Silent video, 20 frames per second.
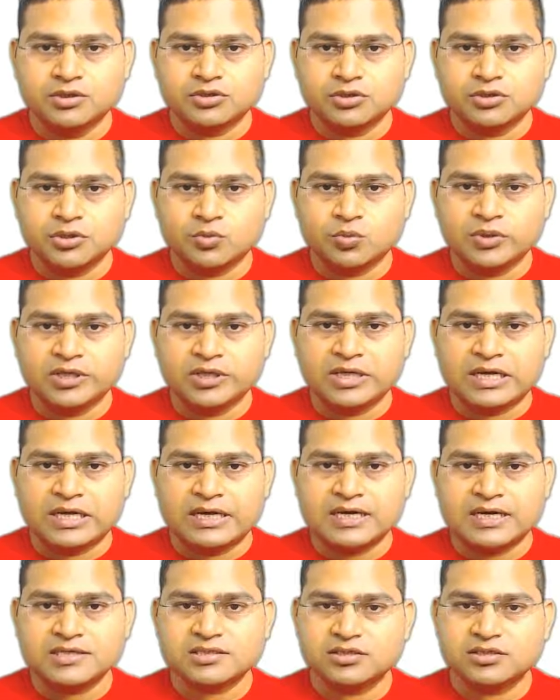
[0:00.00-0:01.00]
so it will
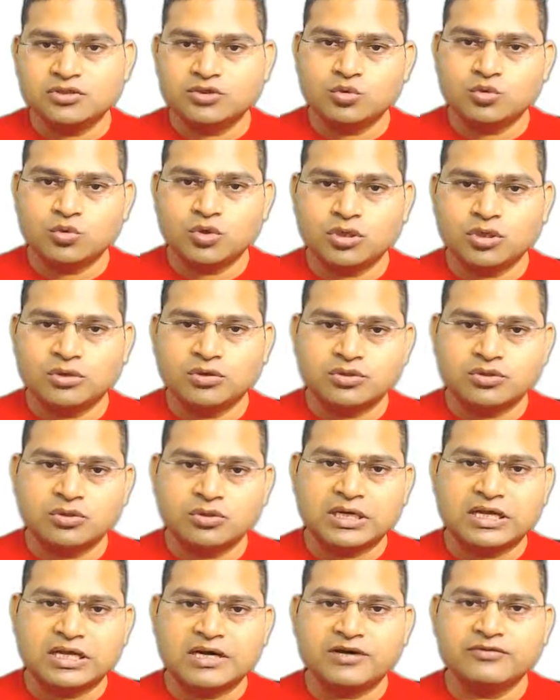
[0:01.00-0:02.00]
ask, do you want to
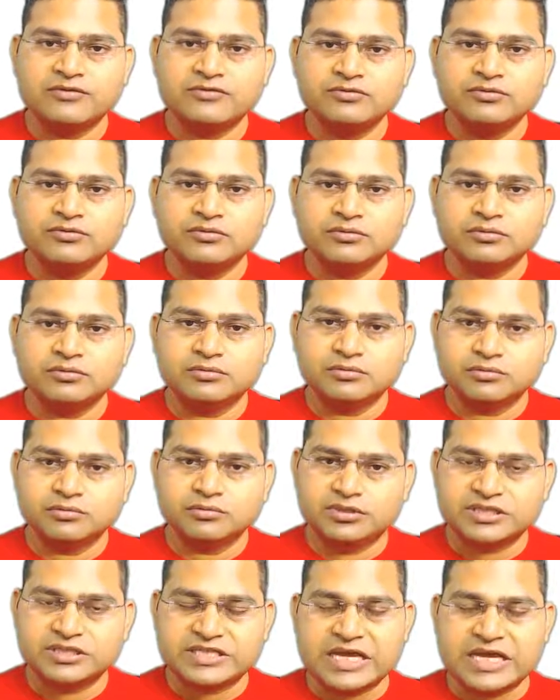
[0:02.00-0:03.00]
allow
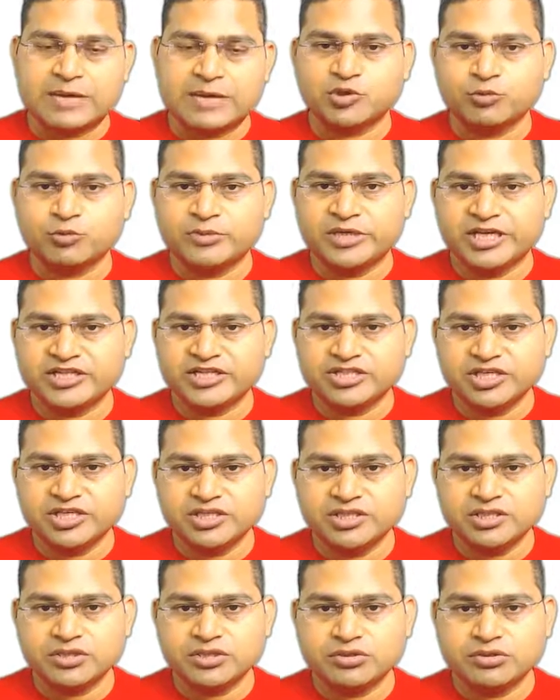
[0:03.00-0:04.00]
this app to make
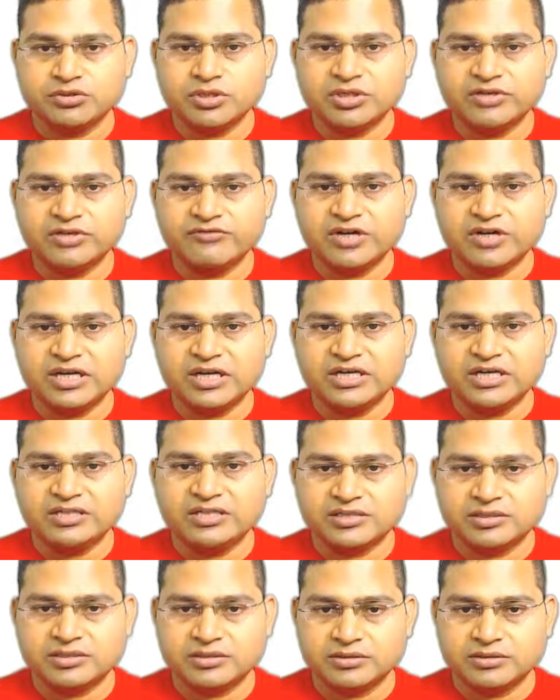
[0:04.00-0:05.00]
changes to your
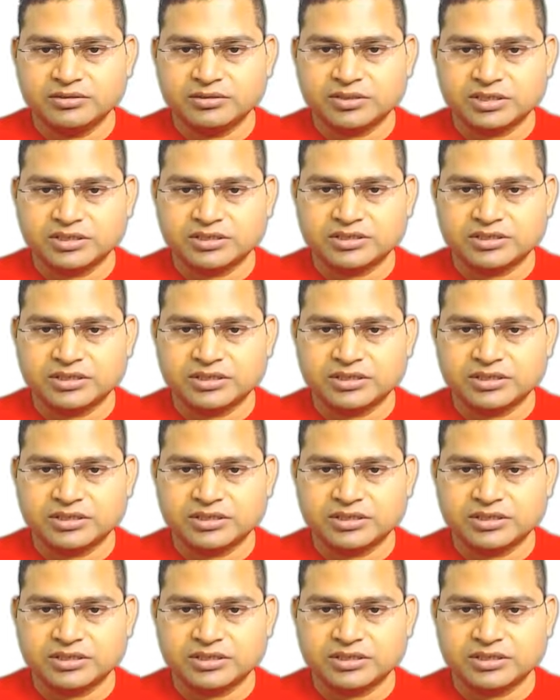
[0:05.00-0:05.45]
device? You can